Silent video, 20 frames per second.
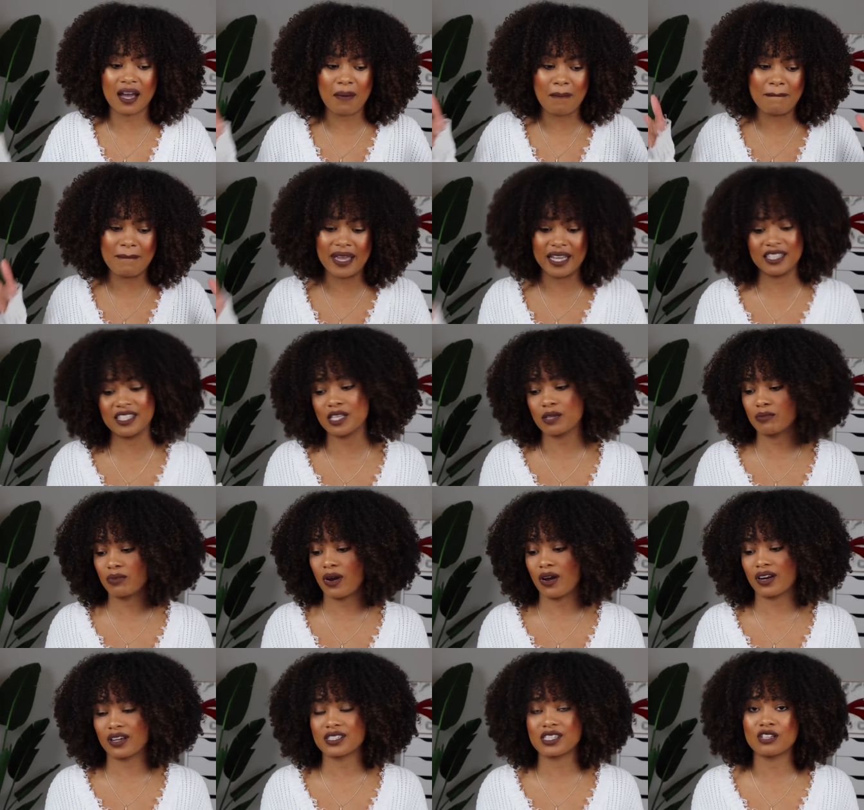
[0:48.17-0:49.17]
amazing
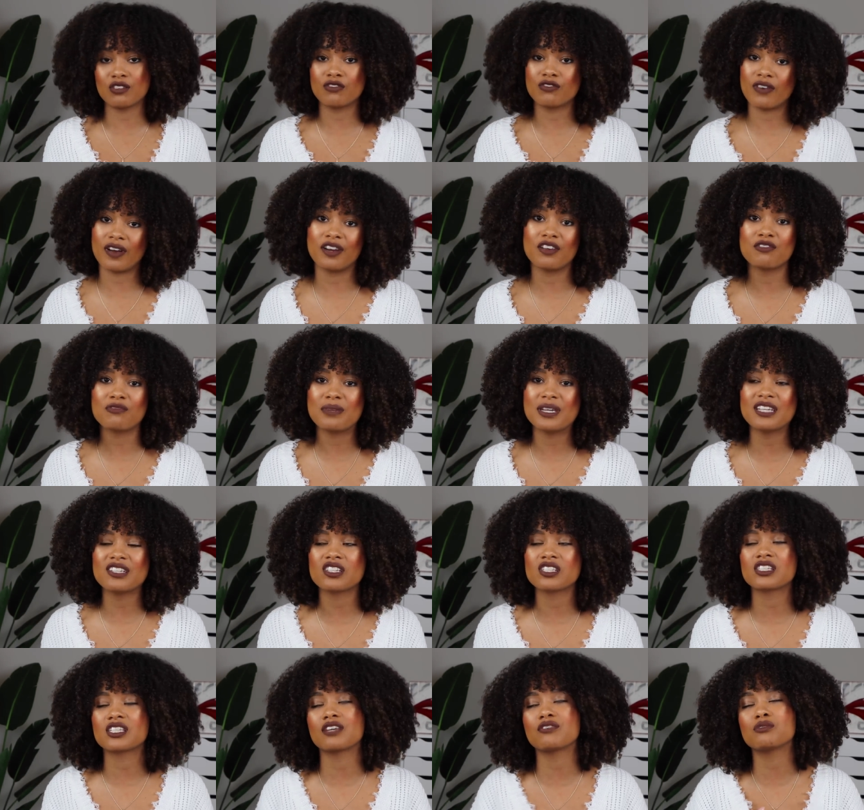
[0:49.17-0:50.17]
products in front of me
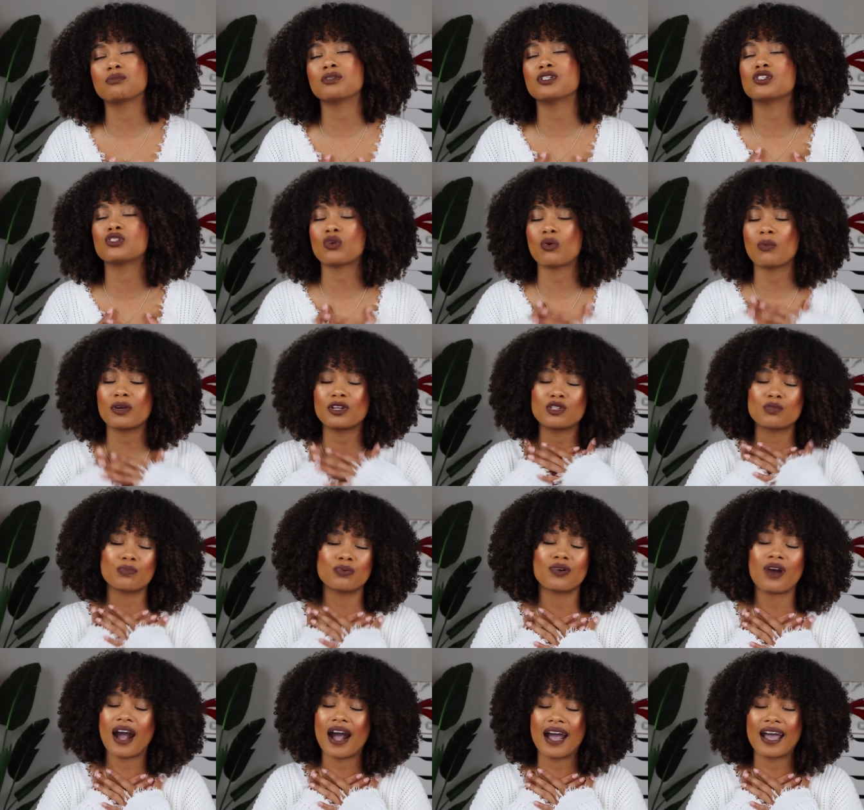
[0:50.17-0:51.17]
just gives me so much
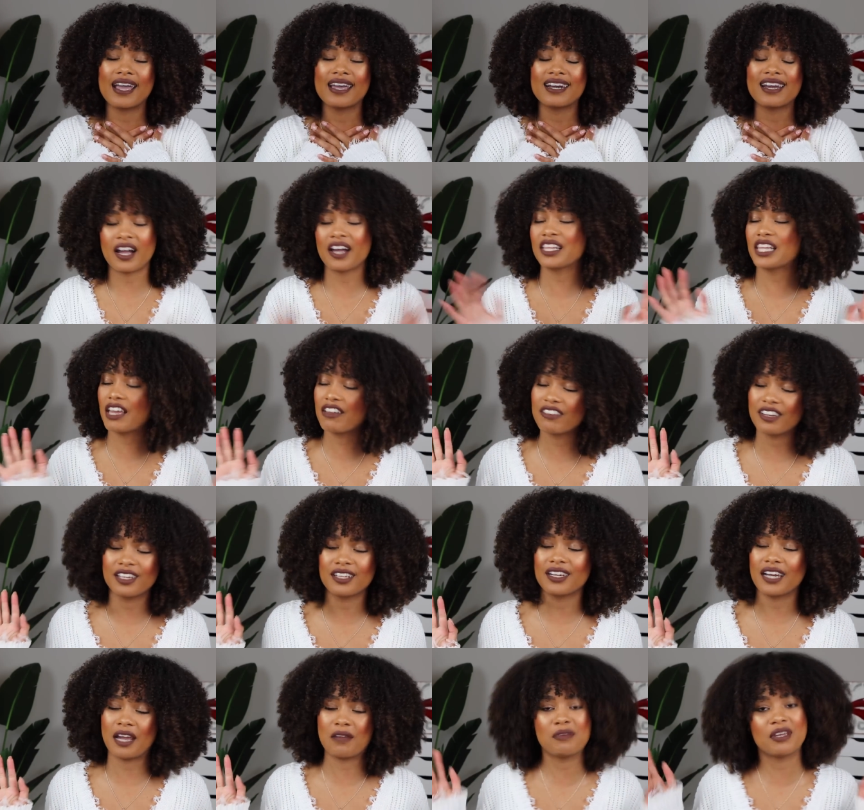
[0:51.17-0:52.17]
pride I love
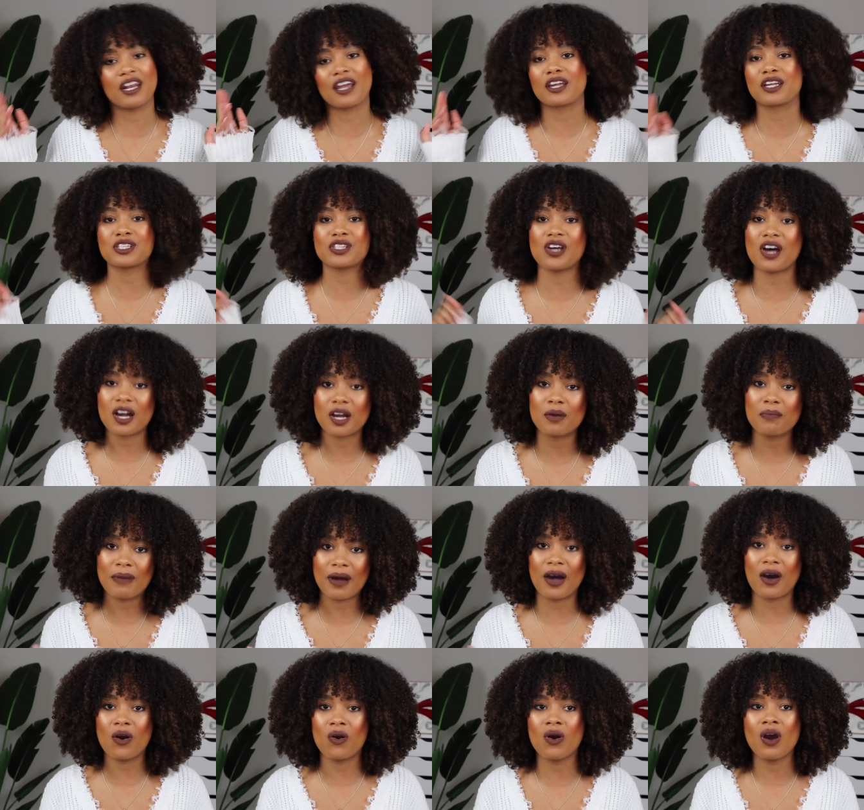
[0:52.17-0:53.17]
it I mean I could talk
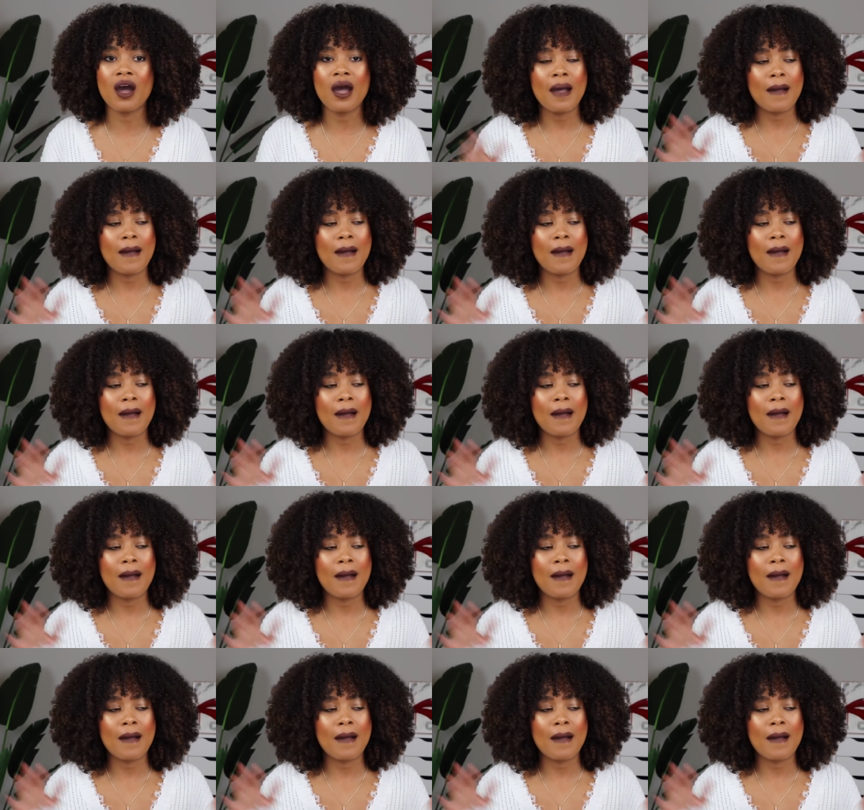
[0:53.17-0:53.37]
about